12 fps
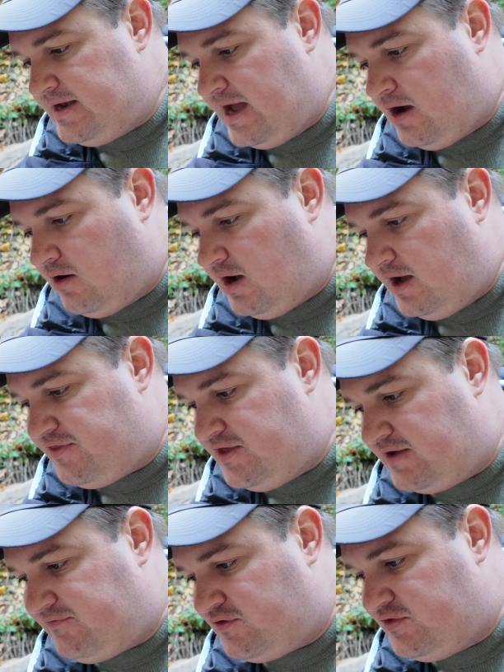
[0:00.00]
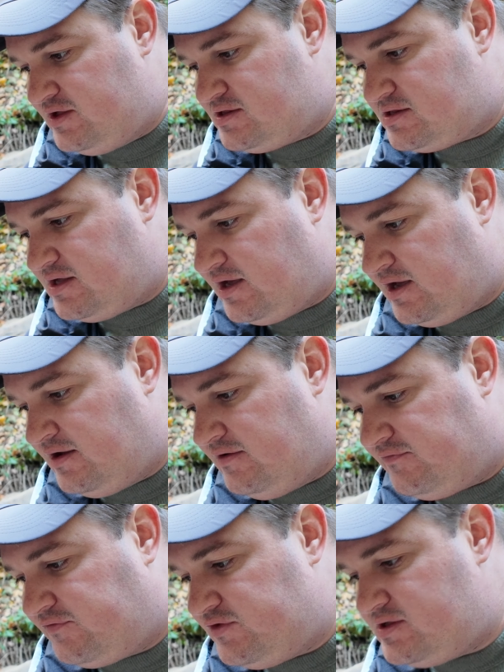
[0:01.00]
Now, I think for this
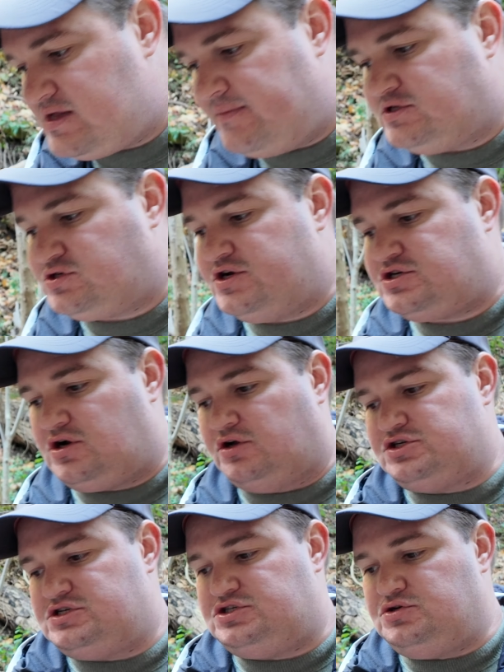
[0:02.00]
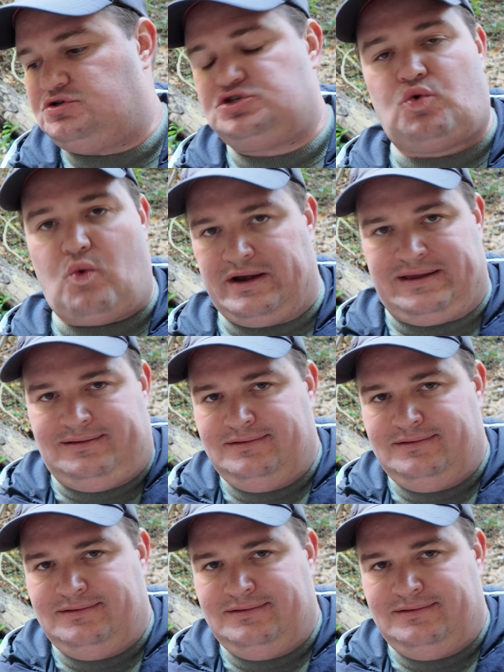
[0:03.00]
demonstration, I'll just do 20,